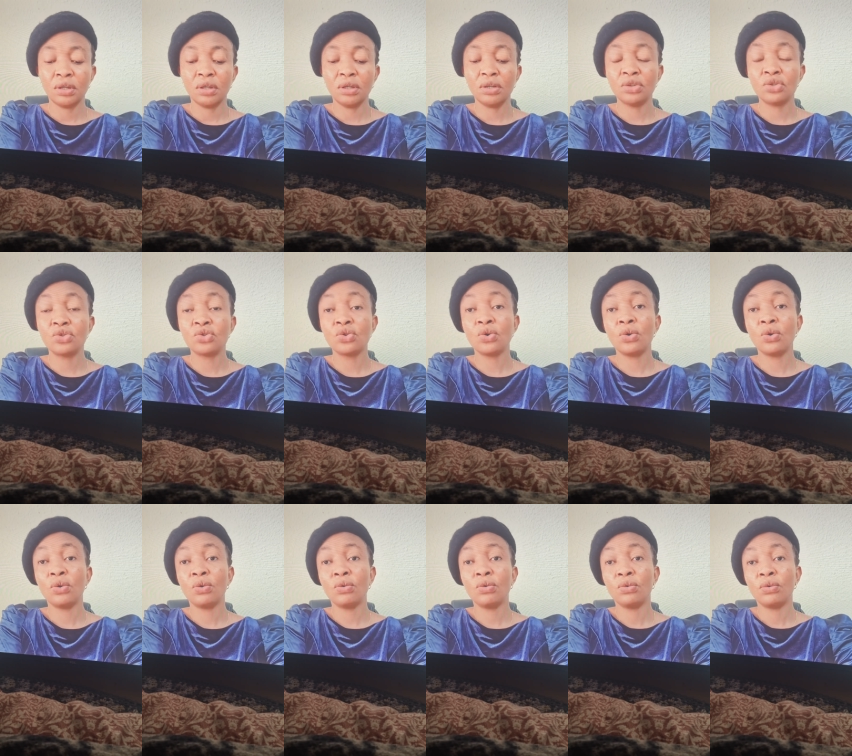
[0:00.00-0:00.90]

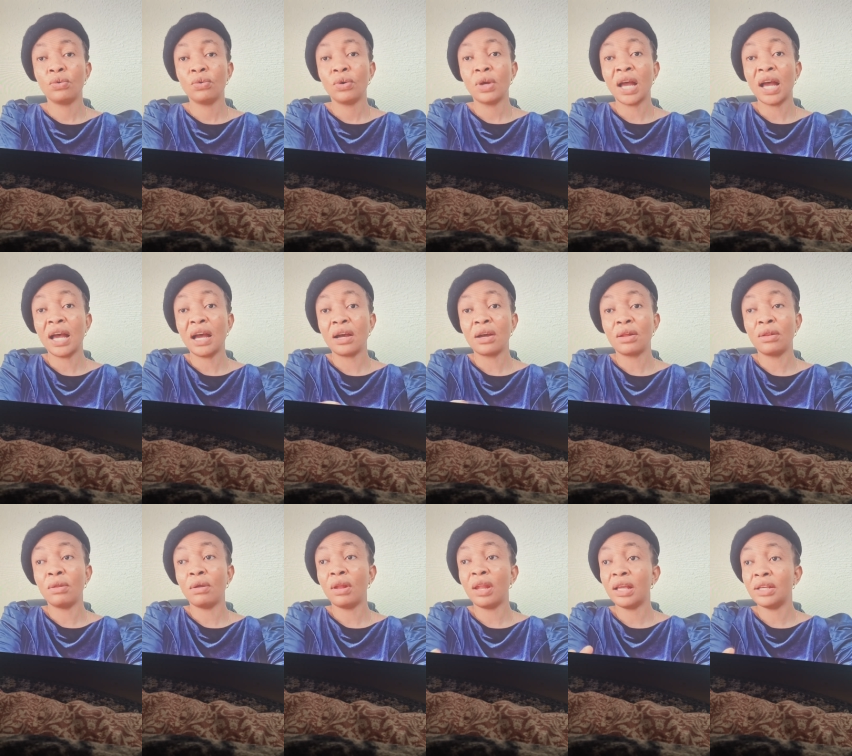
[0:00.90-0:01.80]
into
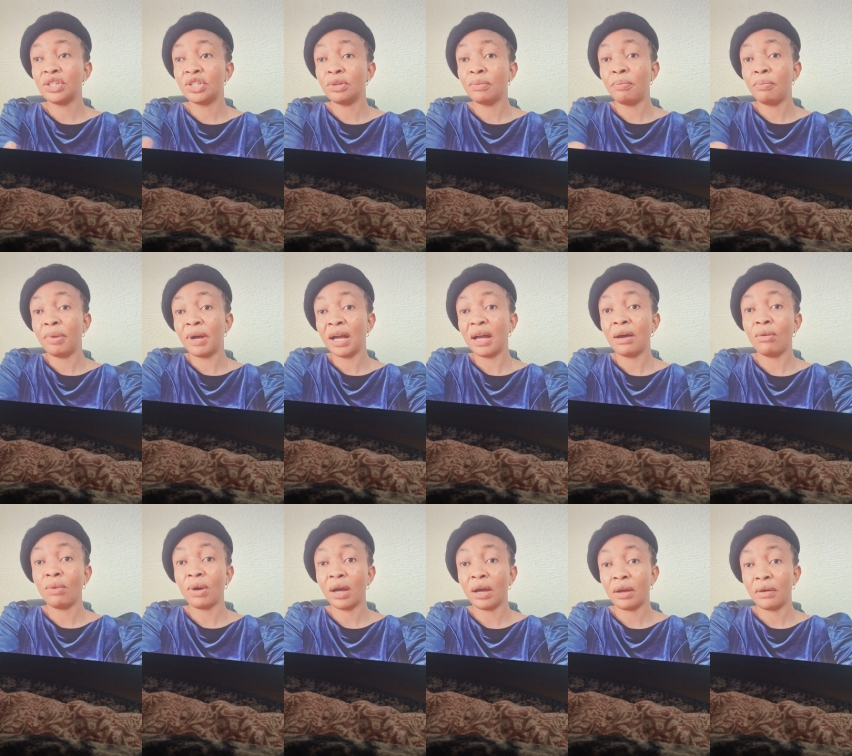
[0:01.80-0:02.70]
acknowledging
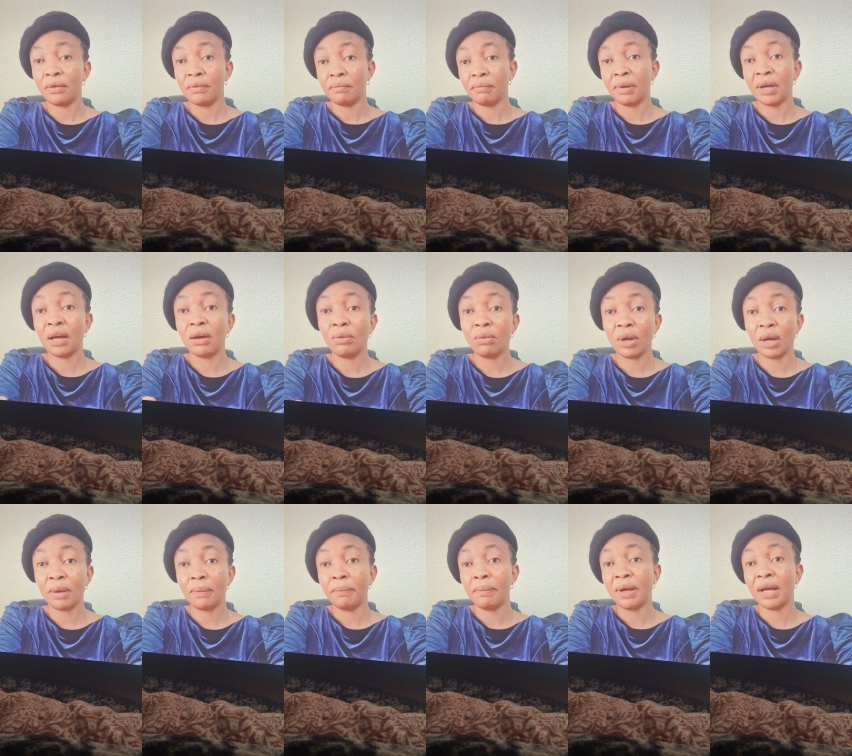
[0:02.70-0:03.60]
power,
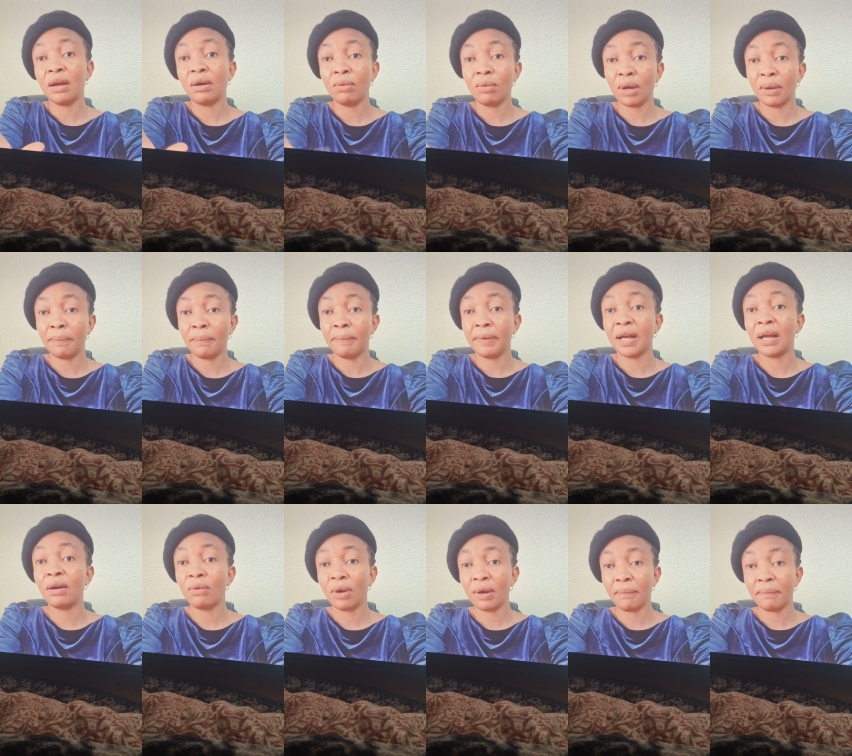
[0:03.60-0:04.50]
power, power,
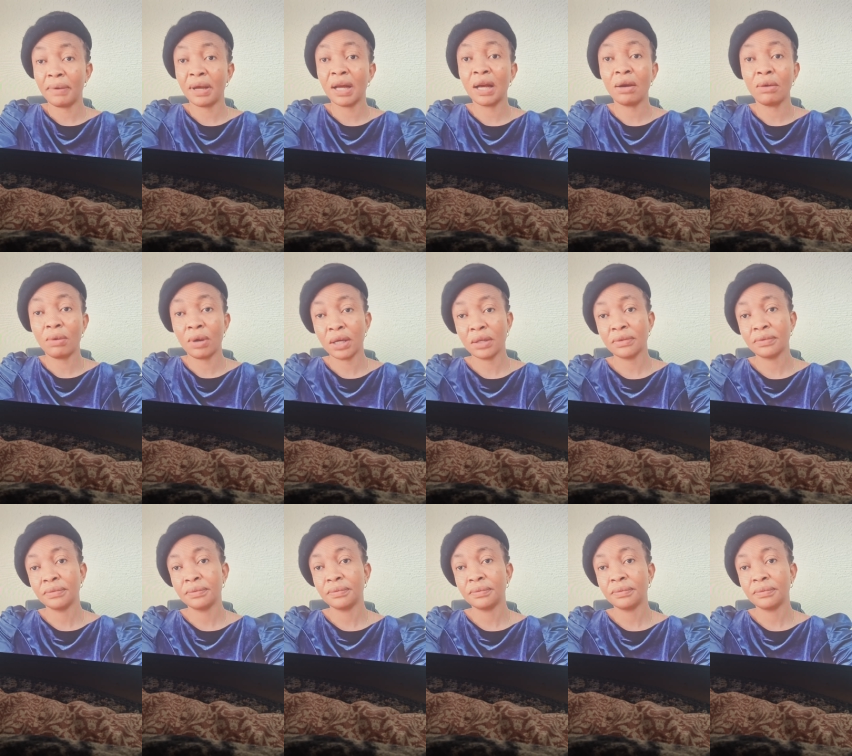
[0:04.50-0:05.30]
power, power.